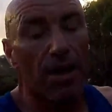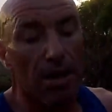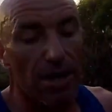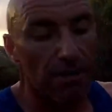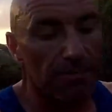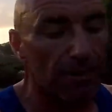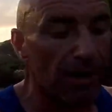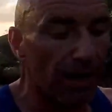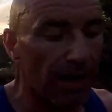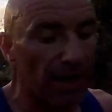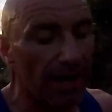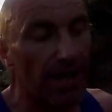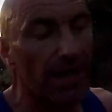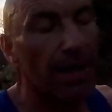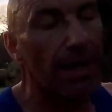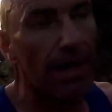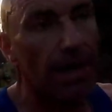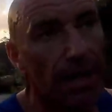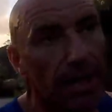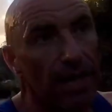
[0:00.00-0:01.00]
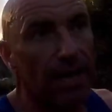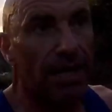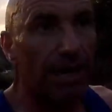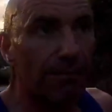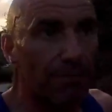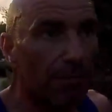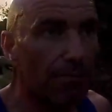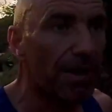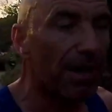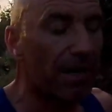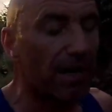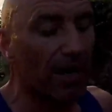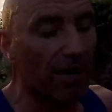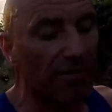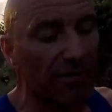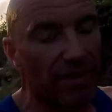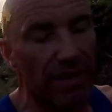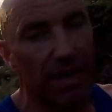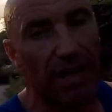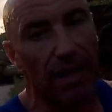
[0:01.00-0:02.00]
by coming back over
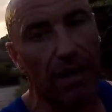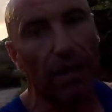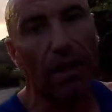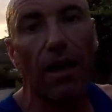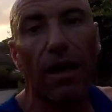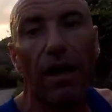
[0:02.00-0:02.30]
the hill,